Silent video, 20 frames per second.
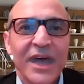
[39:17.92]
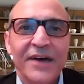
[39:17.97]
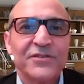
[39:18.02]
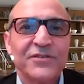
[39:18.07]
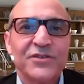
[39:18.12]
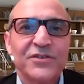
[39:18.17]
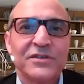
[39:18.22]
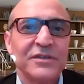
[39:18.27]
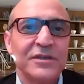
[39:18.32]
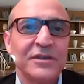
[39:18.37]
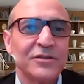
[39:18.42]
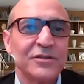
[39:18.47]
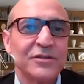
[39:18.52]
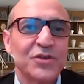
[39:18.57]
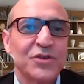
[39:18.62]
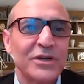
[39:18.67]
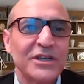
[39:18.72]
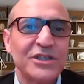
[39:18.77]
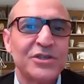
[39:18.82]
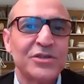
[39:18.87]
don't have,
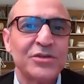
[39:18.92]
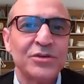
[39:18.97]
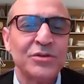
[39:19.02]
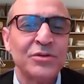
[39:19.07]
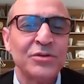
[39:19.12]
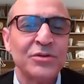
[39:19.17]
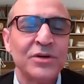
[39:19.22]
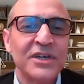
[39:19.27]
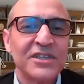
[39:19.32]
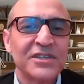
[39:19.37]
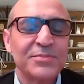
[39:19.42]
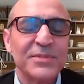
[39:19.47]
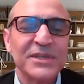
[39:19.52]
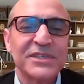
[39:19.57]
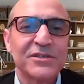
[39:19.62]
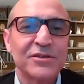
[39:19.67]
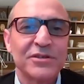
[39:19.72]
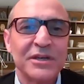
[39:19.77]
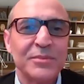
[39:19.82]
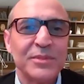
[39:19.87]
22
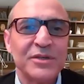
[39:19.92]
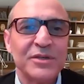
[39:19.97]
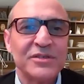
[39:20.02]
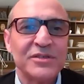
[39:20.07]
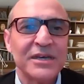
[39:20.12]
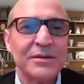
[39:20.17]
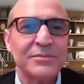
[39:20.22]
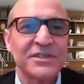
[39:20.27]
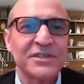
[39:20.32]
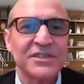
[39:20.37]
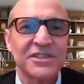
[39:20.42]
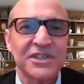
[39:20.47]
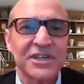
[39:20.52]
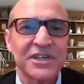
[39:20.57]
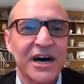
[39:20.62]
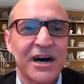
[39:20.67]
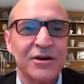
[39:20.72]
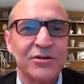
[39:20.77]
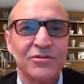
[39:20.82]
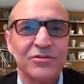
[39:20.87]
Smithsonian museums in
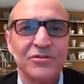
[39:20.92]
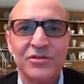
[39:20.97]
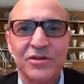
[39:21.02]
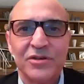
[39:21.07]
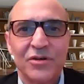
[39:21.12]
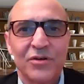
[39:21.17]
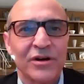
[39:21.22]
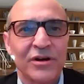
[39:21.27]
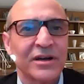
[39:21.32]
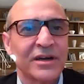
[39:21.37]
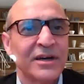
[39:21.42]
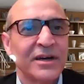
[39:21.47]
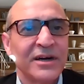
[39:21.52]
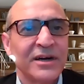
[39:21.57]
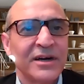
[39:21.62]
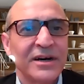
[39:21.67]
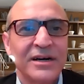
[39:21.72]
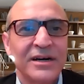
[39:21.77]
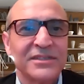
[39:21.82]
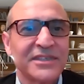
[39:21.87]
Chicago, New
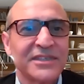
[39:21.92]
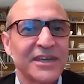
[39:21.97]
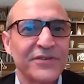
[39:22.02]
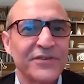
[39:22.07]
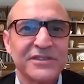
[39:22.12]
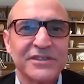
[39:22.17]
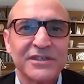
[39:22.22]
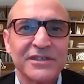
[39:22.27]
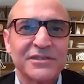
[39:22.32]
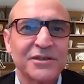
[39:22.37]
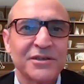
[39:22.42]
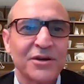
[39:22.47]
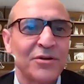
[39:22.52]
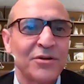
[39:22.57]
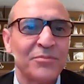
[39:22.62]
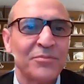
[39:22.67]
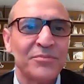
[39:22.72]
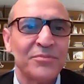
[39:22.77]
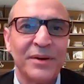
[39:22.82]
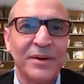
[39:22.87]
York, San
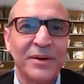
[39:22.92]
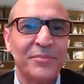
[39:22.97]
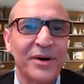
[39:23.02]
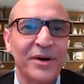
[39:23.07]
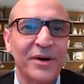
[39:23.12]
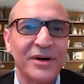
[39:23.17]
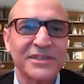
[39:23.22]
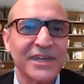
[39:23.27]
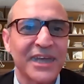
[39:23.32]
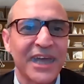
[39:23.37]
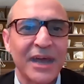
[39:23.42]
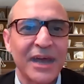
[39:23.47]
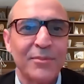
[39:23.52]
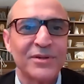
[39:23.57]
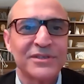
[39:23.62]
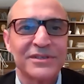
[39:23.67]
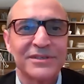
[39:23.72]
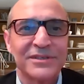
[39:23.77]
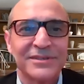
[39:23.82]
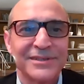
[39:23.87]
Francisco, Boston,
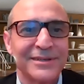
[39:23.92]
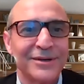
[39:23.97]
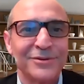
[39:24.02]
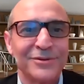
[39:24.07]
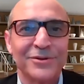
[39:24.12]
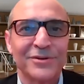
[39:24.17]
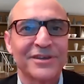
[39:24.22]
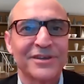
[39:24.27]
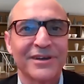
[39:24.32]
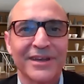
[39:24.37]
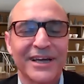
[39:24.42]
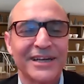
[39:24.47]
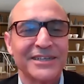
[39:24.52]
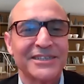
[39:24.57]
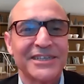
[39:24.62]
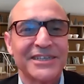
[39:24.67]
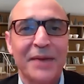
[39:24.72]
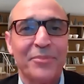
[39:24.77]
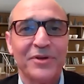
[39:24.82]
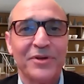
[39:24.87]
Cambridge, North
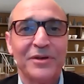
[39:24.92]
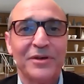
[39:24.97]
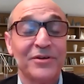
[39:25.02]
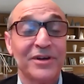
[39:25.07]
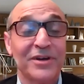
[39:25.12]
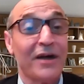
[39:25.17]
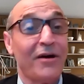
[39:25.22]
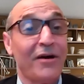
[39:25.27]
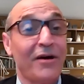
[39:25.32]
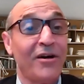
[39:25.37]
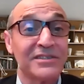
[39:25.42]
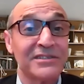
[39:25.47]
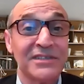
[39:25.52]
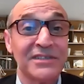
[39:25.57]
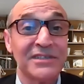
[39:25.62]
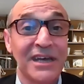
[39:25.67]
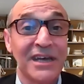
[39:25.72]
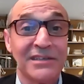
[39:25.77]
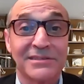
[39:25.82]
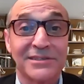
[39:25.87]
Carolina, Chapel Hill. We got
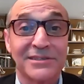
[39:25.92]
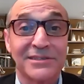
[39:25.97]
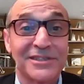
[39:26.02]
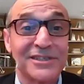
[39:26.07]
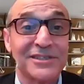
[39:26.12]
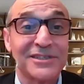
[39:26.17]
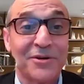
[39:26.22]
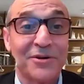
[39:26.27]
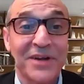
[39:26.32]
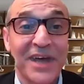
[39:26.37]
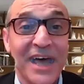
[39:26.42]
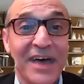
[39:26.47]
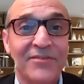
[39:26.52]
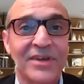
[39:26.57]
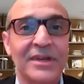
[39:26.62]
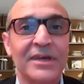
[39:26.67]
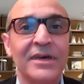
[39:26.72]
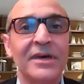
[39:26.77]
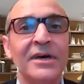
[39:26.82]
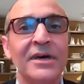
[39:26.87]
Austin, Texas. You just don't
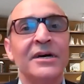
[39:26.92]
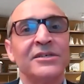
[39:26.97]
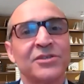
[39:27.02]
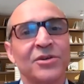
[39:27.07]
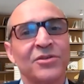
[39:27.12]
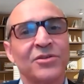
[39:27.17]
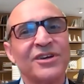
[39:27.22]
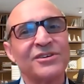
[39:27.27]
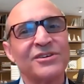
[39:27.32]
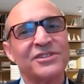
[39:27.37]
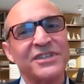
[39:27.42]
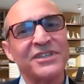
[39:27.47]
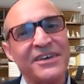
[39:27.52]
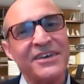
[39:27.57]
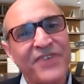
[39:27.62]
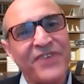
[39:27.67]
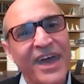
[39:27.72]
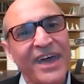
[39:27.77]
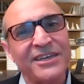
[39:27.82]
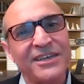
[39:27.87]
have it. So there's
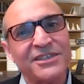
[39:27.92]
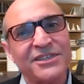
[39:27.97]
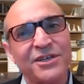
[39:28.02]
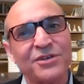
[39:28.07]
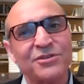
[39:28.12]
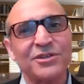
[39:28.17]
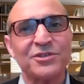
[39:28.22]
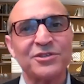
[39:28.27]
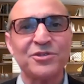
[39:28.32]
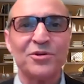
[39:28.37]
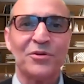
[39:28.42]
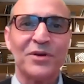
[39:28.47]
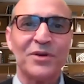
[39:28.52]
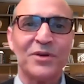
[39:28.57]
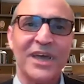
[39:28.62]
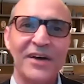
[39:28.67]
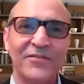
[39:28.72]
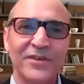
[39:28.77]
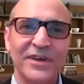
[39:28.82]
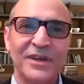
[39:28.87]
an advantage here that you
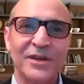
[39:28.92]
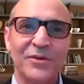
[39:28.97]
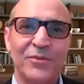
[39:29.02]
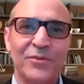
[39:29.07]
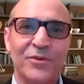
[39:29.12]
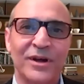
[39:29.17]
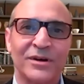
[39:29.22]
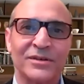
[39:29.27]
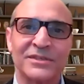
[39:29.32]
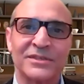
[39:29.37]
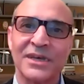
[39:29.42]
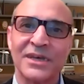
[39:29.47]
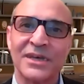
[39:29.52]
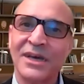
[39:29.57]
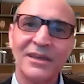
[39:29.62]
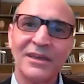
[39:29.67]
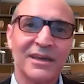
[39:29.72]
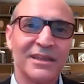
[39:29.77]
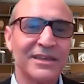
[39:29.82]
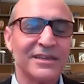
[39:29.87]
don't have anywhere else.
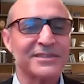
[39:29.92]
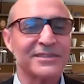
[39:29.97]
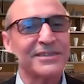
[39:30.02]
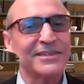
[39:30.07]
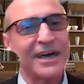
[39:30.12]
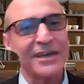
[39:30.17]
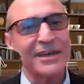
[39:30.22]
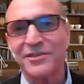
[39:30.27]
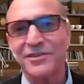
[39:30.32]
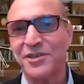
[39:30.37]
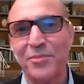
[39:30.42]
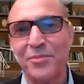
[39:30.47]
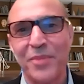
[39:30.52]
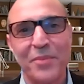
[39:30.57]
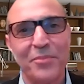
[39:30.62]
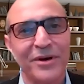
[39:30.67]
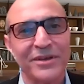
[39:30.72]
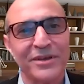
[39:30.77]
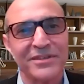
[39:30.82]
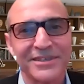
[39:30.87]
Look at this. I used to
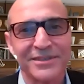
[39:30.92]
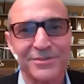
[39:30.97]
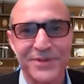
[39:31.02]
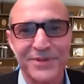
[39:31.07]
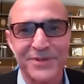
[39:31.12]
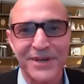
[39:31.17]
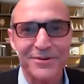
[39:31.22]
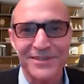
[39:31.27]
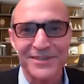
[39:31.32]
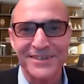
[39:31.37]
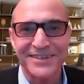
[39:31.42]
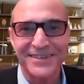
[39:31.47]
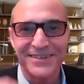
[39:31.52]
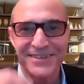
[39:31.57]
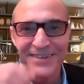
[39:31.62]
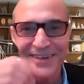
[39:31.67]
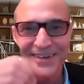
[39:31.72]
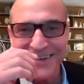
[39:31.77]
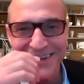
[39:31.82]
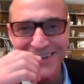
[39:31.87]
tell my boss this when I was
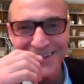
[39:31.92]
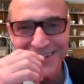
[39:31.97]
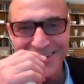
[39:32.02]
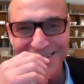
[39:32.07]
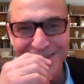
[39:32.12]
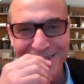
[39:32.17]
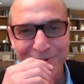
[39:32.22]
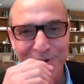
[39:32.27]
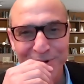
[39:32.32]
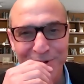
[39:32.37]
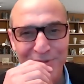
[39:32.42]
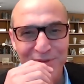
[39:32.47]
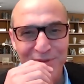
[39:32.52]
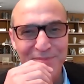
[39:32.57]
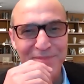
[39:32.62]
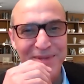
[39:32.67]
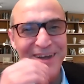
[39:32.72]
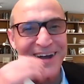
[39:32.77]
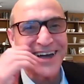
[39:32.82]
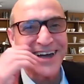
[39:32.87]
in DC, worked
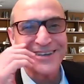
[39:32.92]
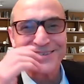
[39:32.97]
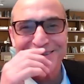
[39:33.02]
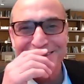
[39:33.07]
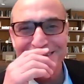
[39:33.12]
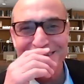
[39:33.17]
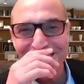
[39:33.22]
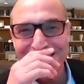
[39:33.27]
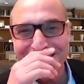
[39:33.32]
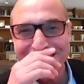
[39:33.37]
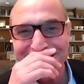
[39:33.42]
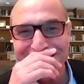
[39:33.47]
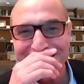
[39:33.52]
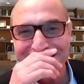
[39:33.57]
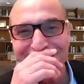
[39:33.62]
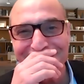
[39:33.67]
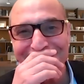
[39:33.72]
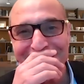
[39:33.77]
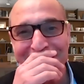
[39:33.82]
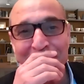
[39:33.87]
for the mayor. I used to say
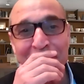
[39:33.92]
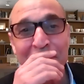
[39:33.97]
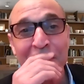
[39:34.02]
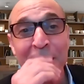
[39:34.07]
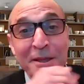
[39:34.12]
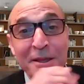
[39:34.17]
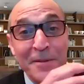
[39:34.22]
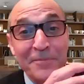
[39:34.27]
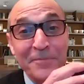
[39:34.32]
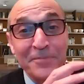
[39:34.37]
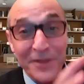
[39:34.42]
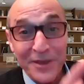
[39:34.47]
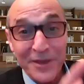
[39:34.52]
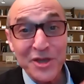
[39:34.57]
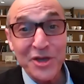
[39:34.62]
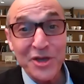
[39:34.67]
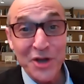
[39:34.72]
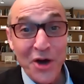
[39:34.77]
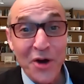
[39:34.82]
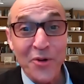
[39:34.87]
this. I used to say,
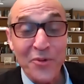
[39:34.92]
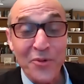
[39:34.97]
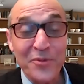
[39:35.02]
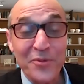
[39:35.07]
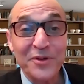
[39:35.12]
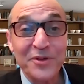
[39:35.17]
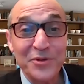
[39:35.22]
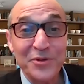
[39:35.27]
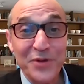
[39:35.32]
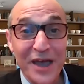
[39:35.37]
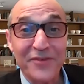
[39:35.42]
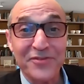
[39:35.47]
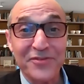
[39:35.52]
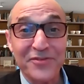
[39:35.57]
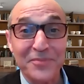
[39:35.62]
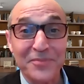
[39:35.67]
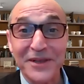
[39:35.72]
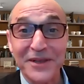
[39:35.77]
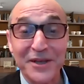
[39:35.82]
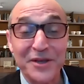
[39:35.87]
you
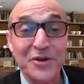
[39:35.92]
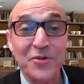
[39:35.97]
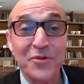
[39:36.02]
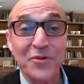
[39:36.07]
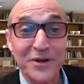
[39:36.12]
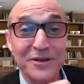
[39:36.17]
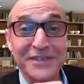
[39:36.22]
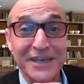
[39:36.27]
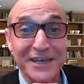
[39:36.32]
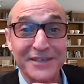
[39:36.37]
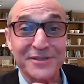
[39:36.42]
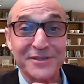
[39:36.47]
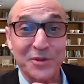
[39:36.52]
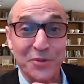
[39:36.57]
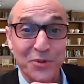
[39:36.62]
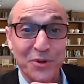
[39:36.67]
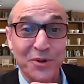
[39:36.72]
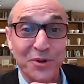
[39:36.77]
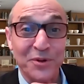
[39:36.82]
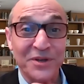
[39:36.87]
have something that no one else has
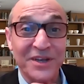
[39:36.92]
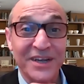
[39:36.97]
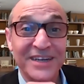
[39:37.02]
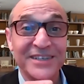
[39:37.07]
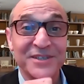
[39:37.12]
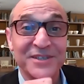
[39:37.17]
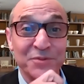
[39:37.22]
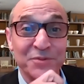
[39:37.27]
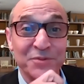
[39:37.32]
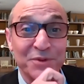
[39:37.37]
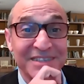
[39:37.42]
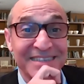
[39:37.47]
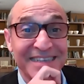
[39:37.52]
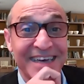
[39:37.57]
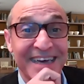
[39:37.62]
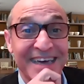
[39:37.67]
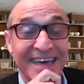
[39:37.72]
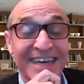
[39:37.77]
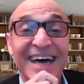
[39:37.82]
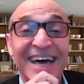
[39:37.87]
in the world. He said,
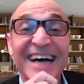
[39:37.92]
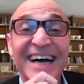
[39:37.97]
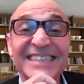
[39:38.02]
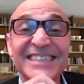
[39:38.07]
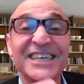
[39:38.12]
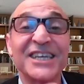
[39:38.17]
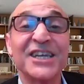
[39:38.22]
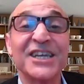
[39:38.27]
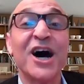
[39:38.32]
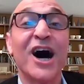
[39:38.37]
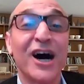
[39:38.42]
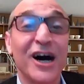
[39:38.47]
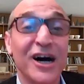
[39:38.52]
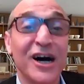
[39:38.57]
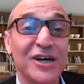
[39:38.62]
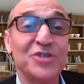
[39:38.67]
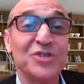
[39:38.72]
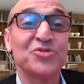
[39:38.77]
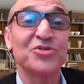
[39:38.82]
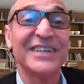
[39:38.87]
what's that? I said,
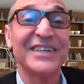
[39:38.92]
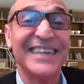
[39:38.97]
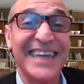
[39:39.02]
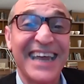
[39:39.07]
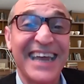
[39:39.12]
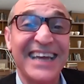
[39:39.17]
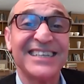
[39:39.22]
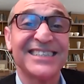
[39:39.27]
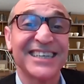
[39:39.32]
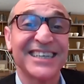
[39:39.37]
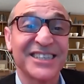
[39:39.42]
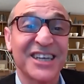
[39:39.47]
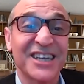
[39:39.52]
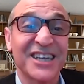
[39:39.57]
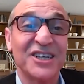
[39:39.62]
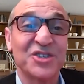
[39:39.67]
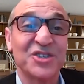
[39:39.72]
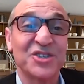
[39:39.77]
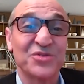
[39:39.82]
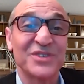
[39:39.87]

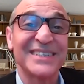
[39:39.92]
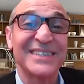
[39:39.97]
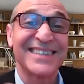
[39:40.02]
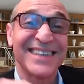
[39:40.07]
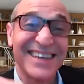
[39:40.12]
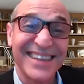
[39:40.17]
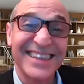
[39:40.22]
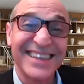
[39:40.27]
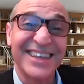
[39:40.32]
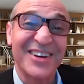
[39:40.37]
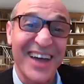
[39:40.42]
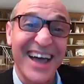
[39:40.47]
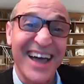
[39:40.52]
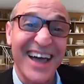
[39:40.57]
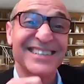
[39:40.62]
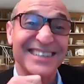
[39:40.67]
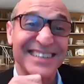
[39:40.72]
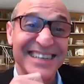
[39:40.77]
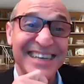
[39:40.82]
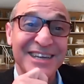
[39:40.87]
186 countries that
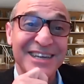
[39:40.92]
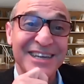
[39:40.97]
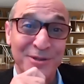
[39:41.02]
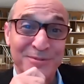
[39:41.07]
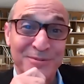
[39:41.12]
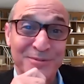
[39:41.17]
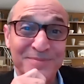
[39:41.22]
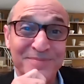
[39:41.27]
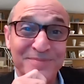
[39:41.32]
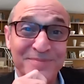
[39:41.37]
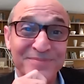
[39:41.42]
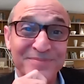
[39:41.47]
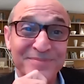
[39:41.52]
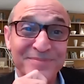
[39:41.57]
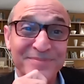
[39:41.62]
are actually here.